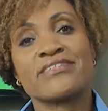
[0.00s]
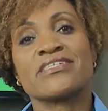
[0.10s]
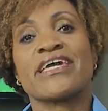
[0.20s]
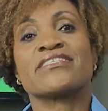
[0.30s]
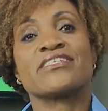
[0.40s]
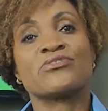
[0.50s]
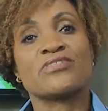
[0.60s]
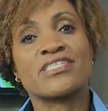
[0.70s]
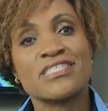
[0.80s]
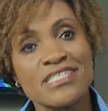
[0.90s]
to get into
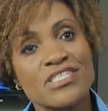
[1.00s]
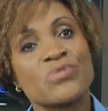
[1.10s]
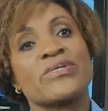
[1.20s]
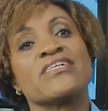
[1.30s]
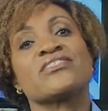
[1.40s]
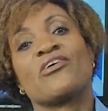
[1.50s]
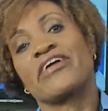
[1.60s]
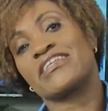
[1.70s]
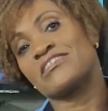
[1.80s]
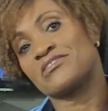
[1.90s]
the C-suite or
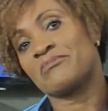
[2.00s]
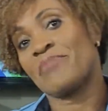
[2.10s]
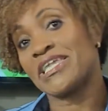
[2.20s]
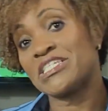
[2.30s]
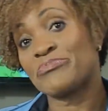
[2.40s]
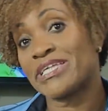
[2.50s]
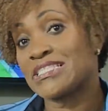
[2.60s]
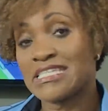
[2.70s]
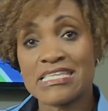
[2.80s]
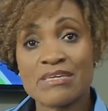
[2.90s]
get into the management
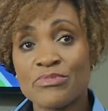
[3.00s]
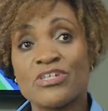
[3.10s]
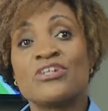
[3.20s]
team